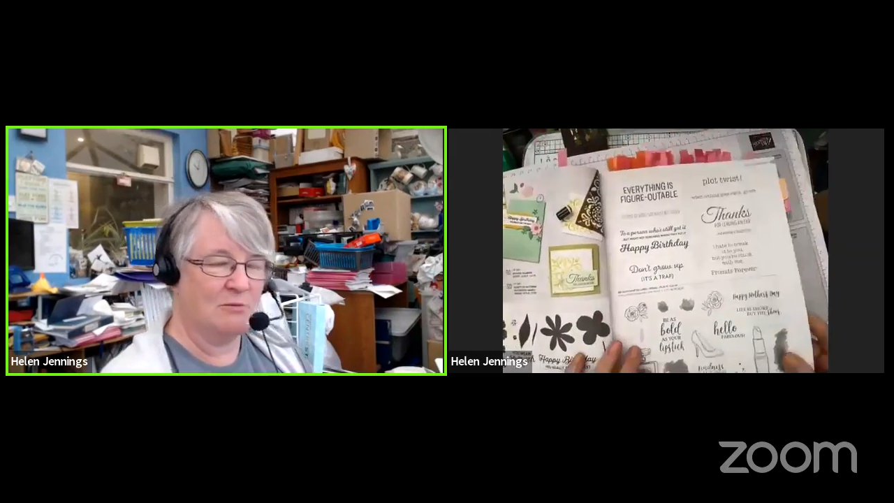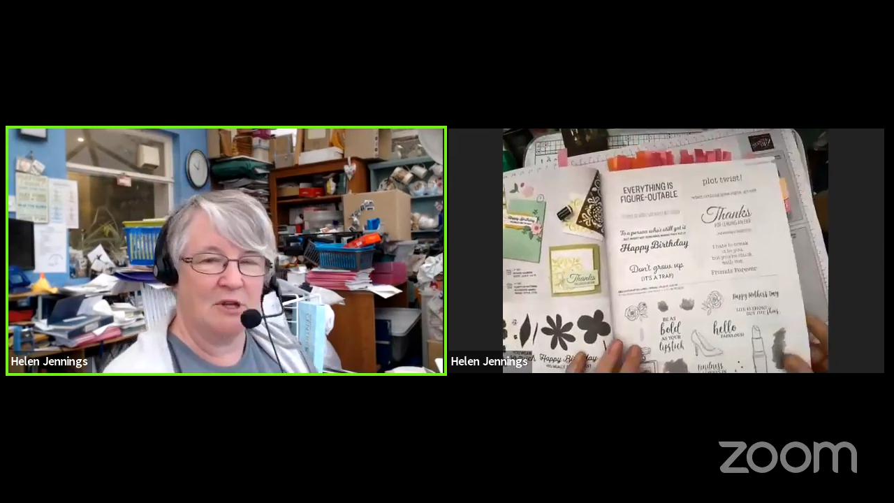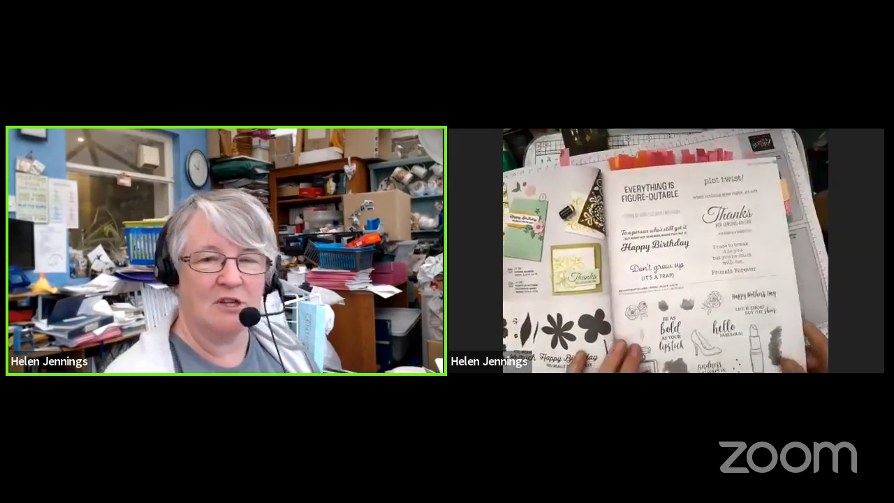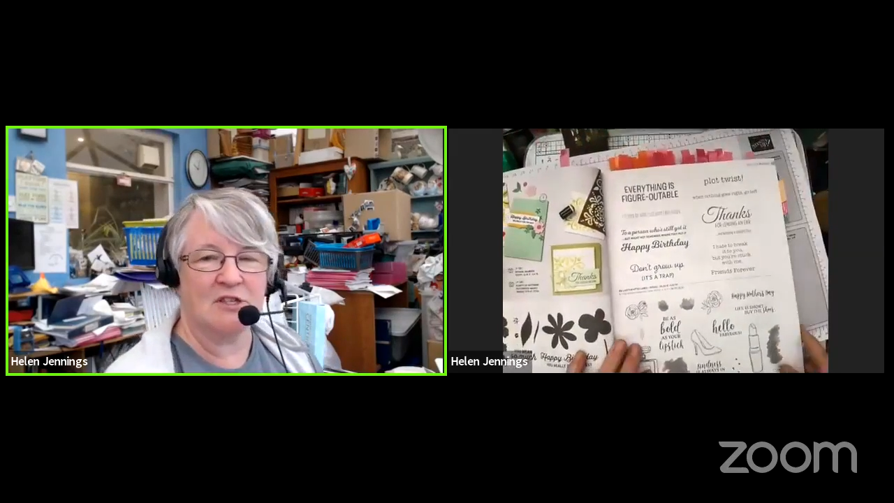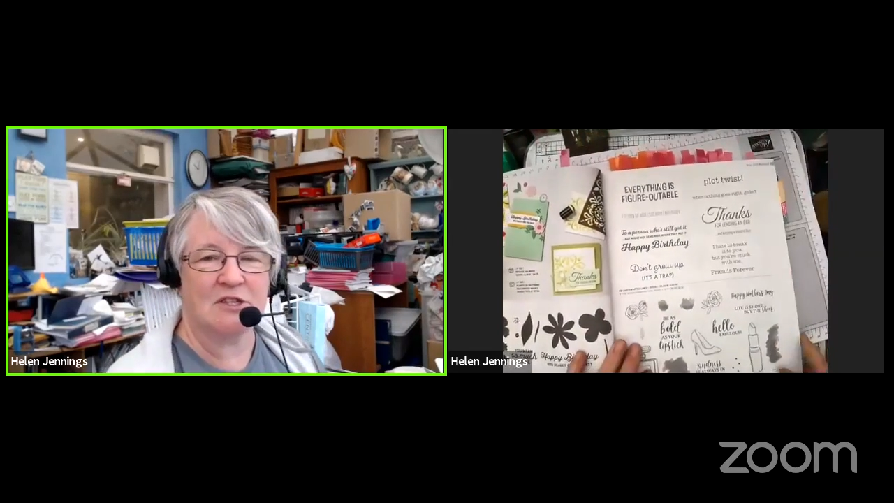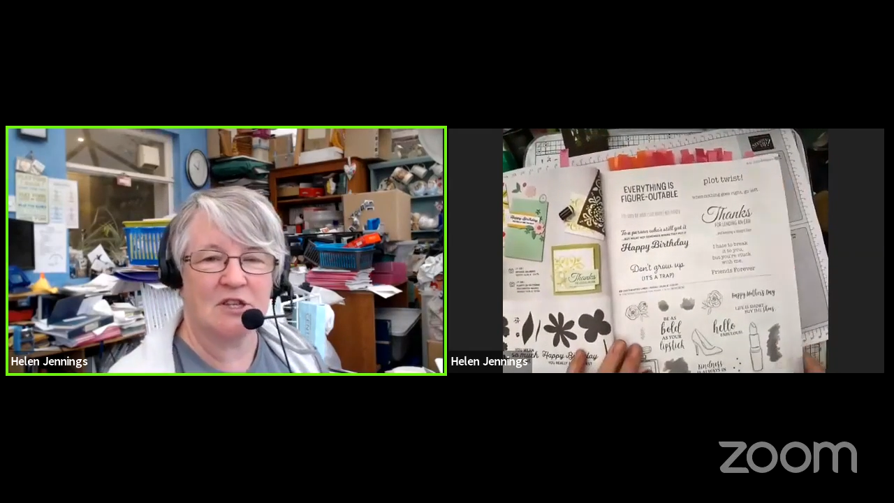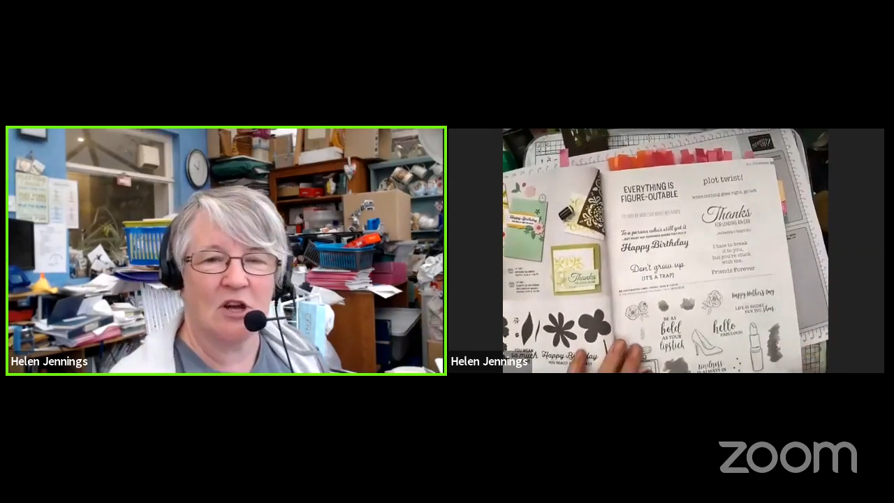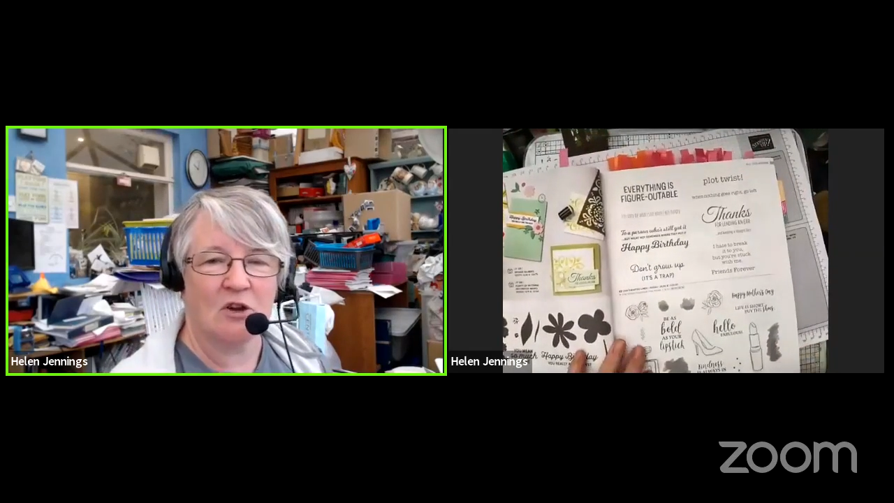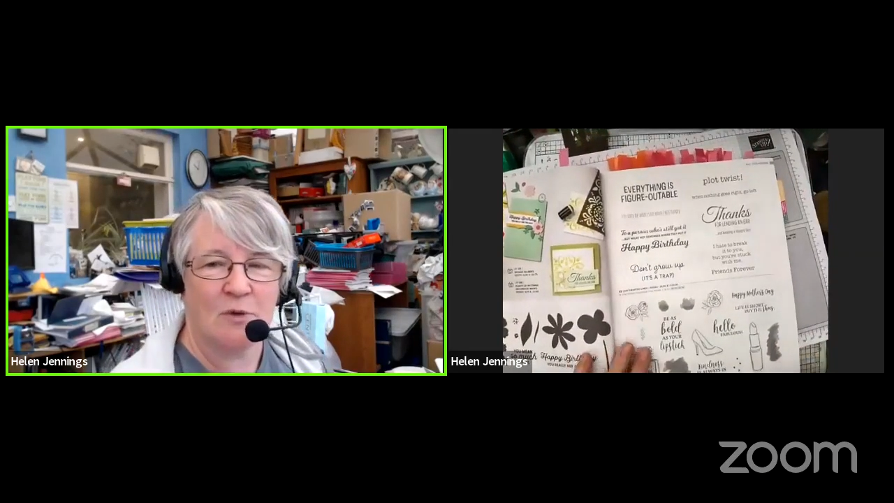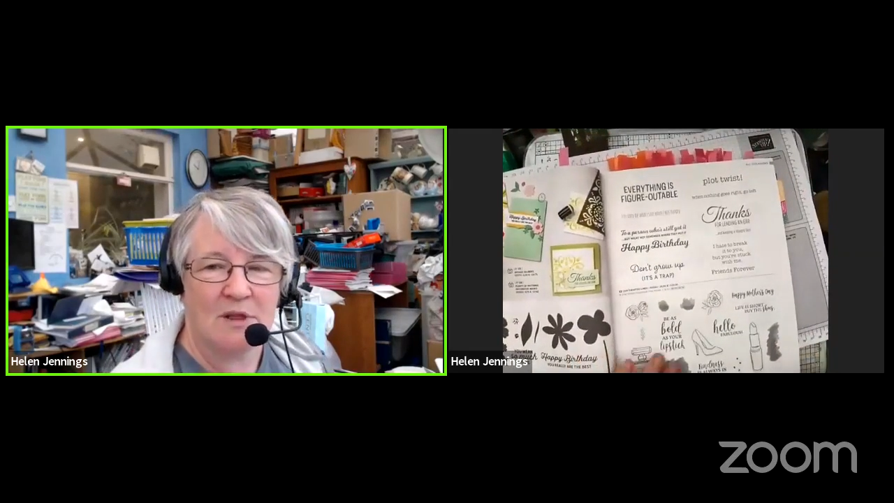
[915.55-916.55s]
but you're
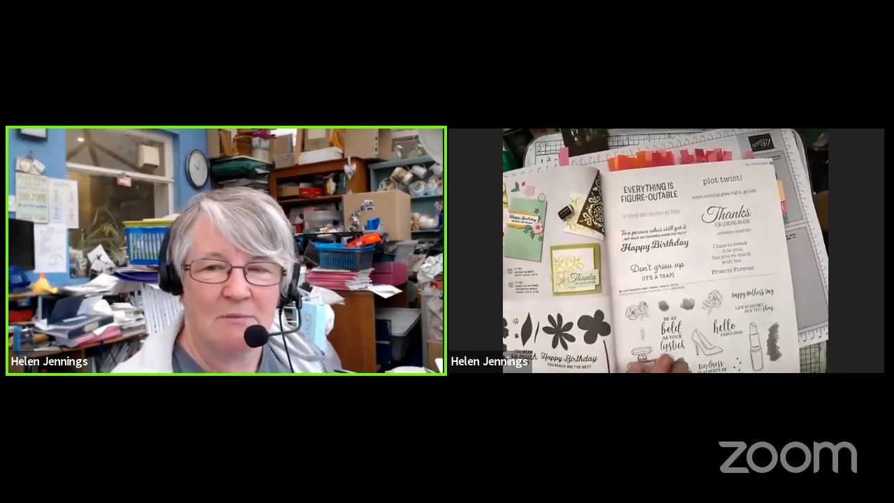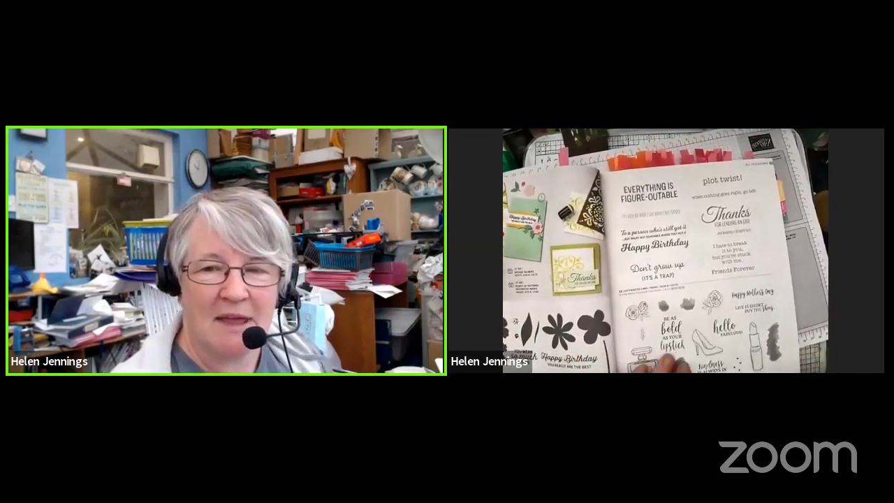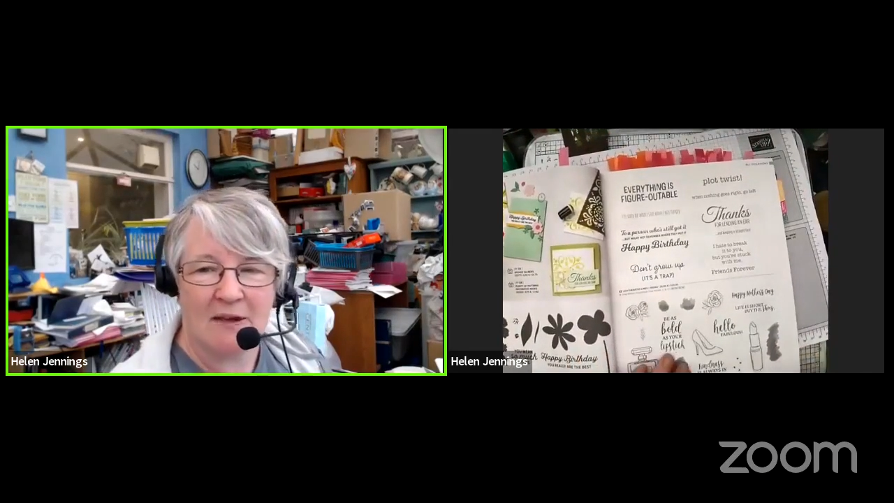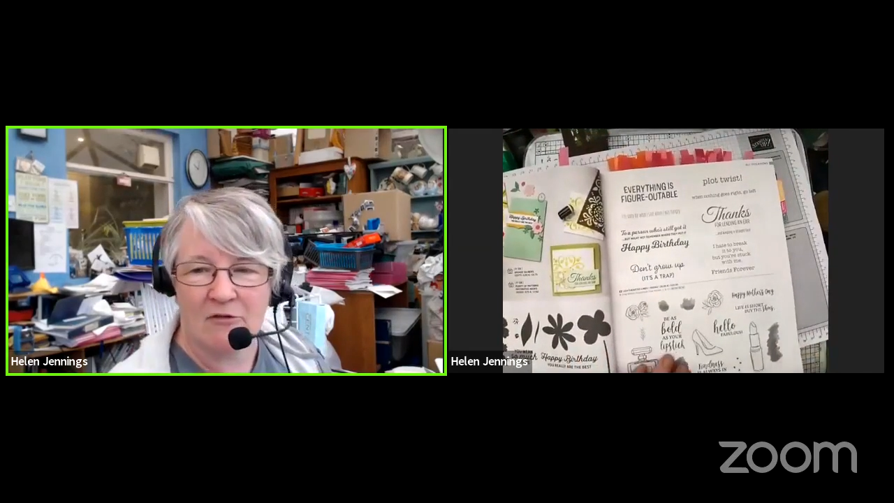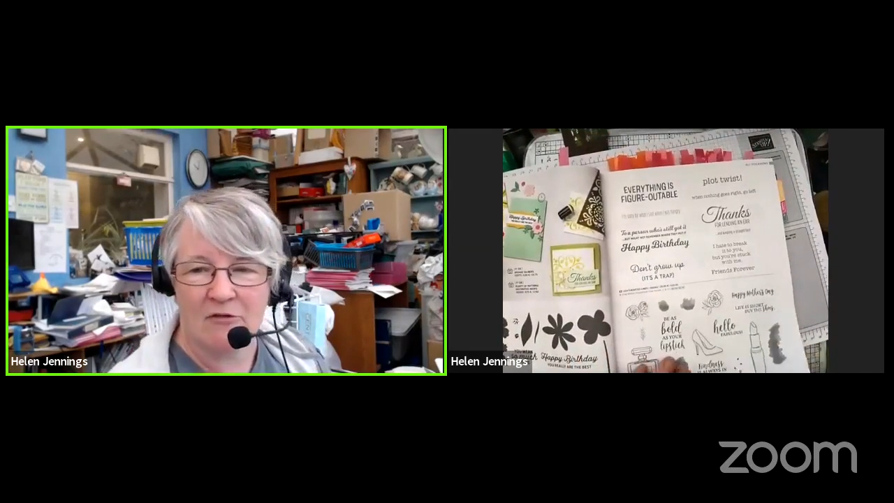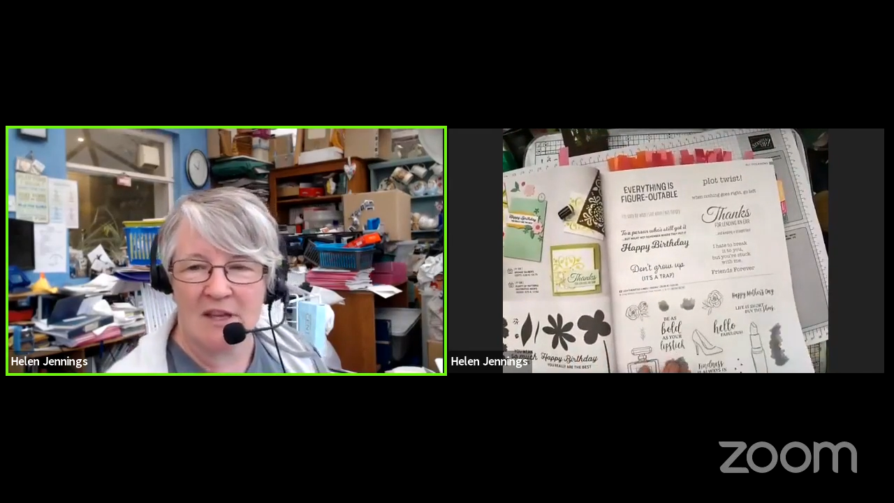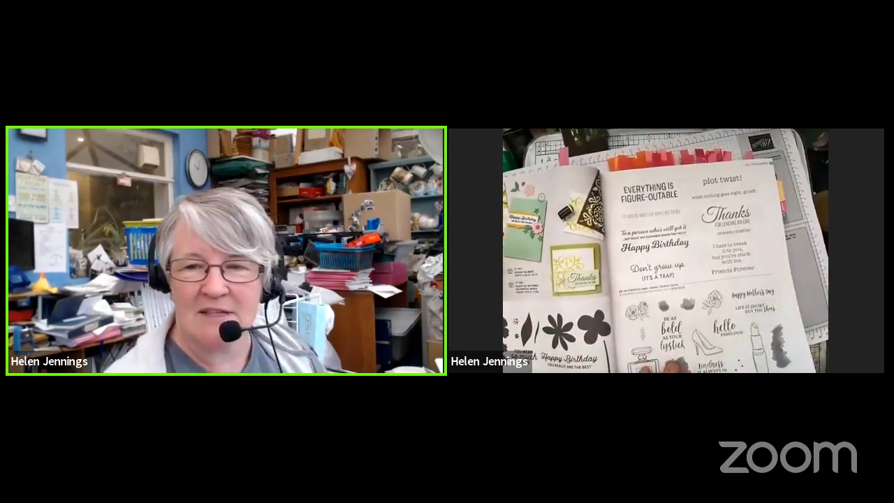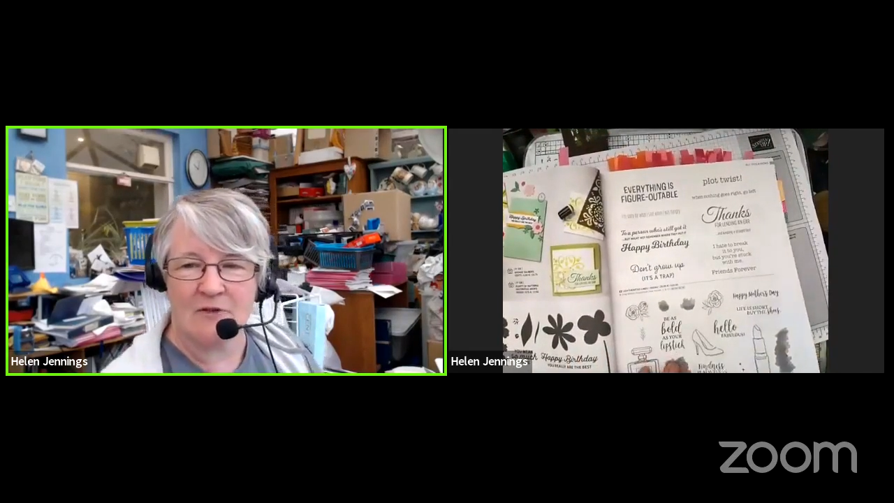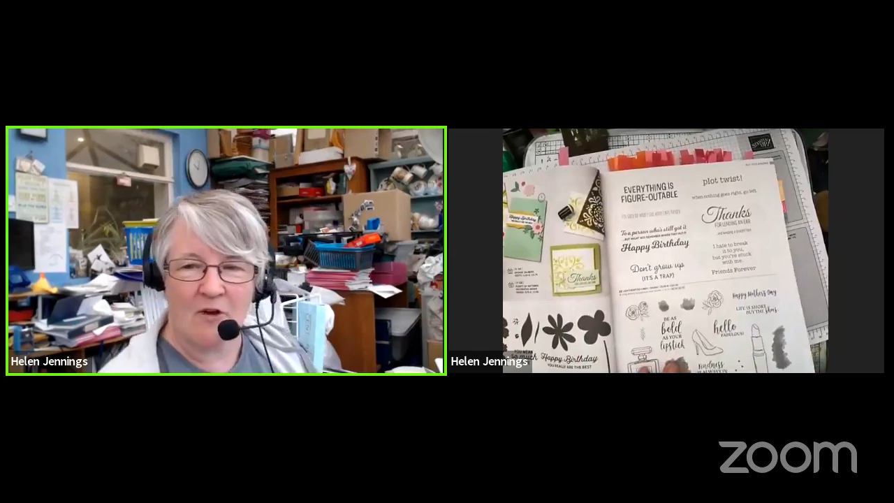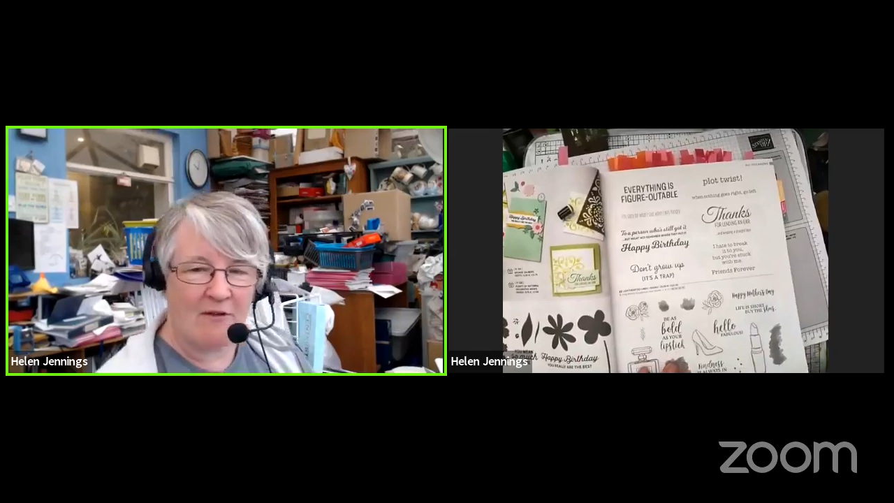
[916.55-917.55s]
stuck with me, friends
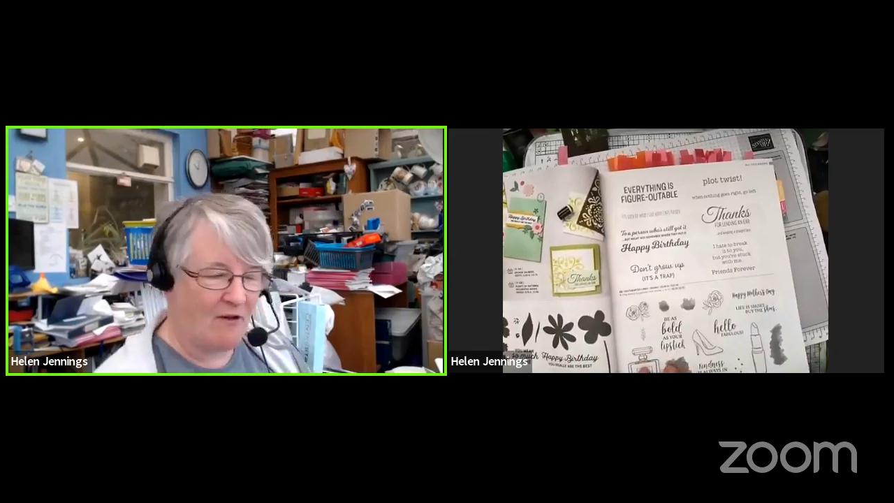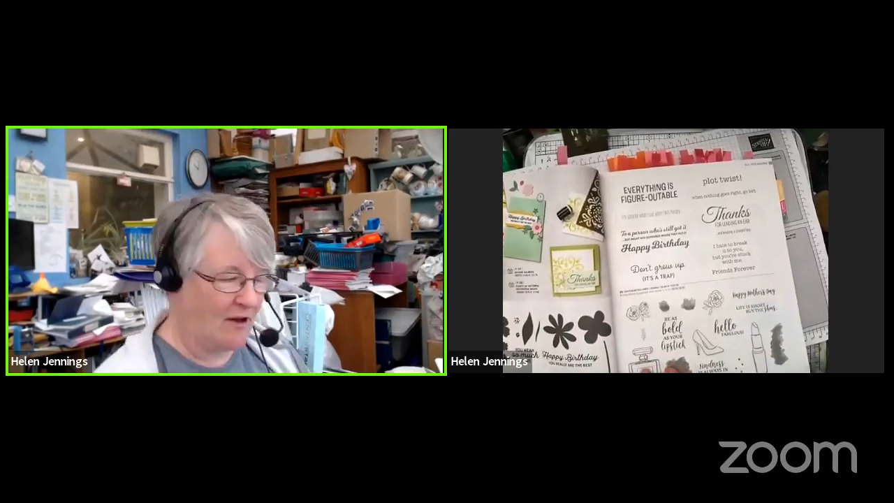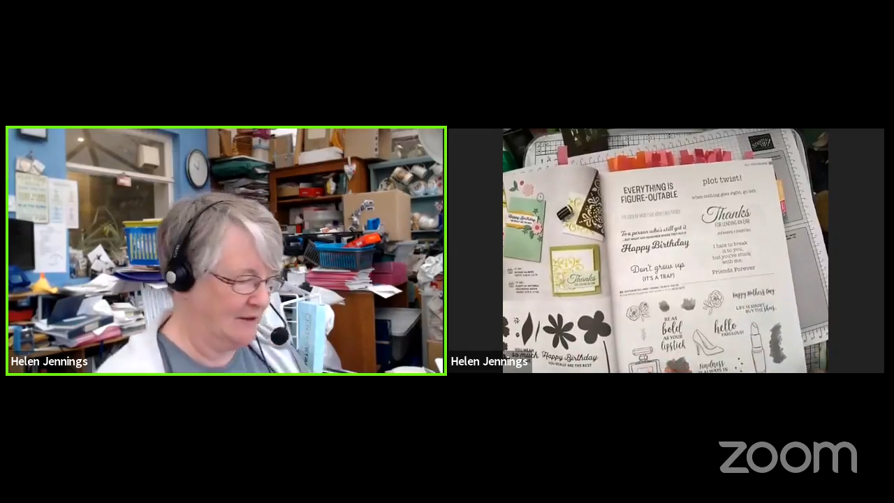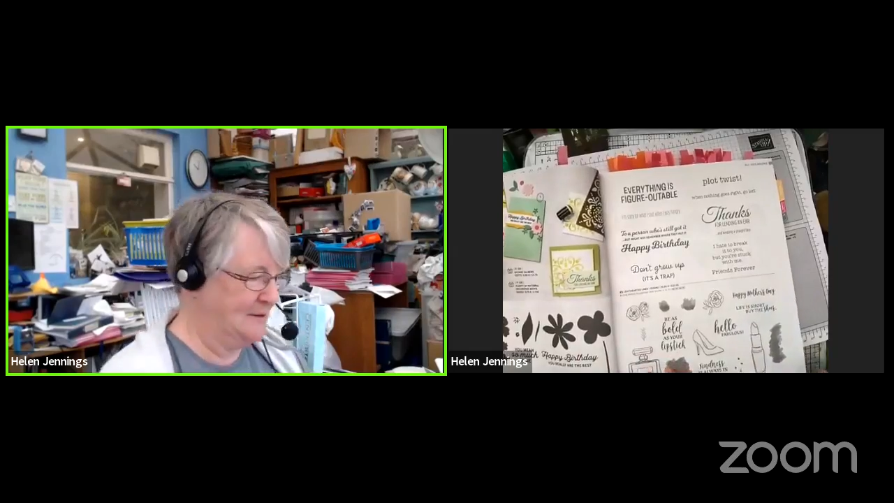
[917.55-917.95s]
forever.